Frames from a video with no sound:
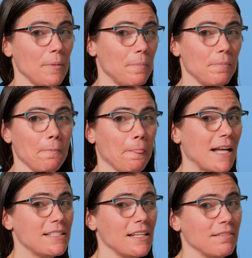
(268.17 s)
Yep,
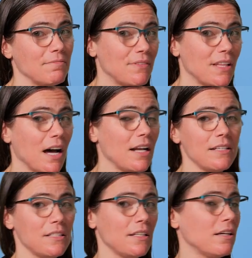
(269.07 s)
that's it. That
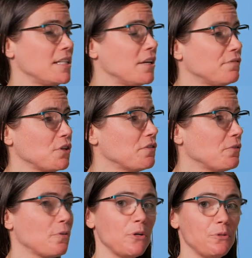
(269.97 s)
is the data flow
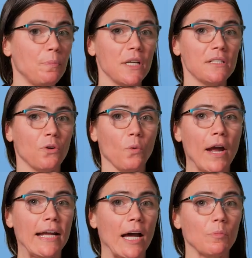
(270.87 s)
for the most basic
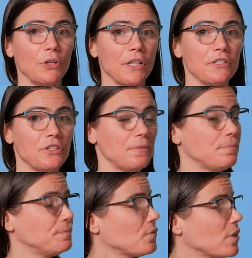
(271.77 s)
RAG application.